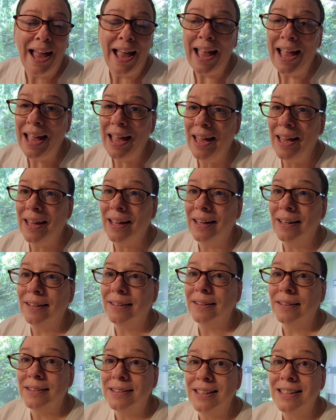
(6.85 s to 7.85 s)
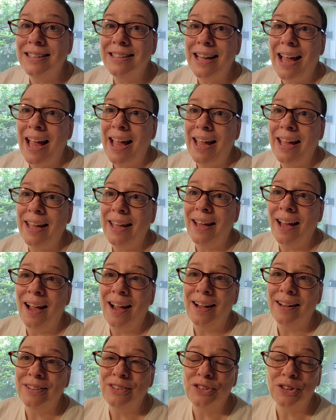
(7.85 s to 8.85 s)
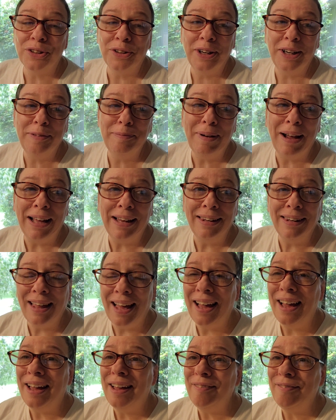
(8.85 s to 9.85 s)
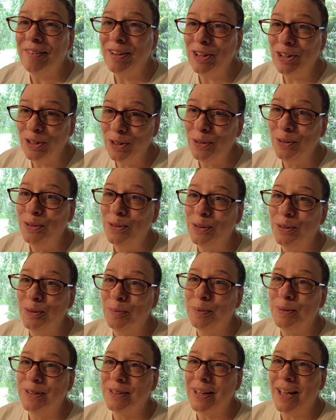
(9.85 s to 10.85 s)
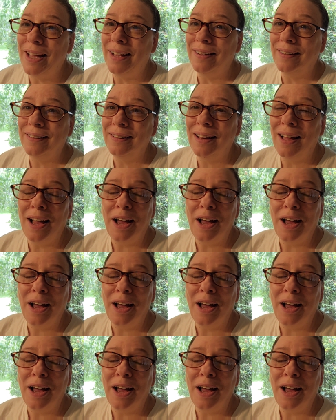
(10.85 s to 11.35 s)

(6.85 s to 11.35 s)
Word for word: And today, during my live YouTube sale,